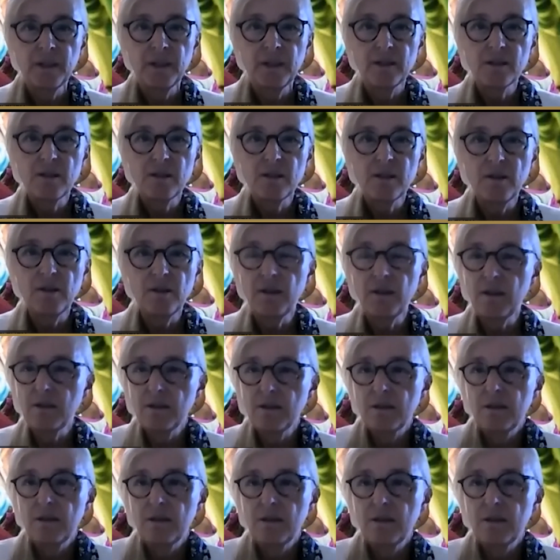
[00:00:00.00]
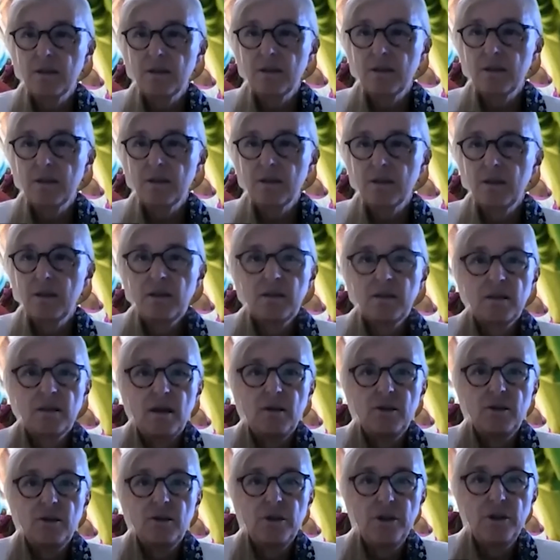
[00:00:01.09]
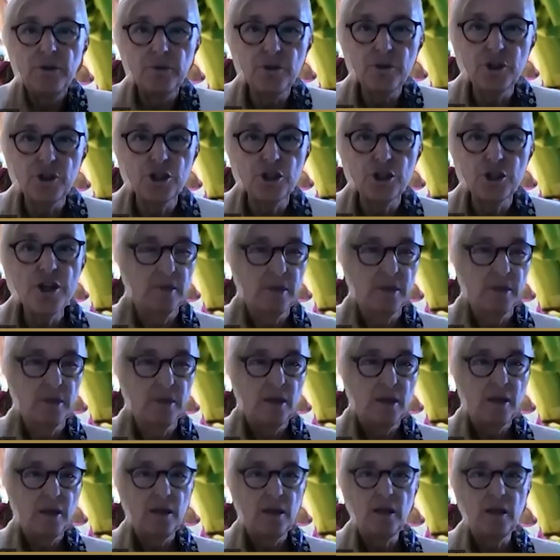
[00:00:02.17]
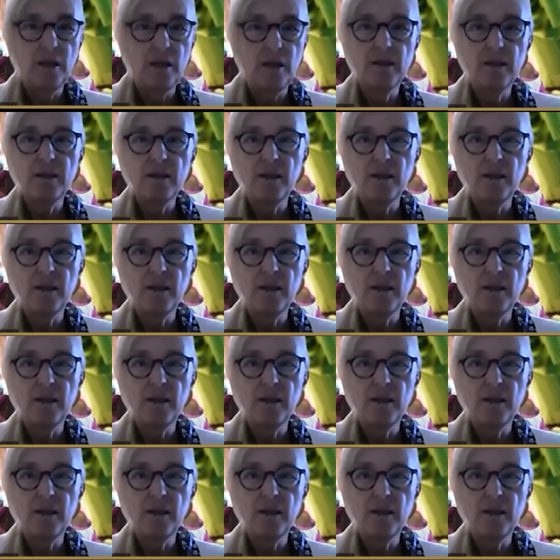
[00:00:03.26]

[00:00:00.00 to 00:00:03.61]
So these are huge numbers,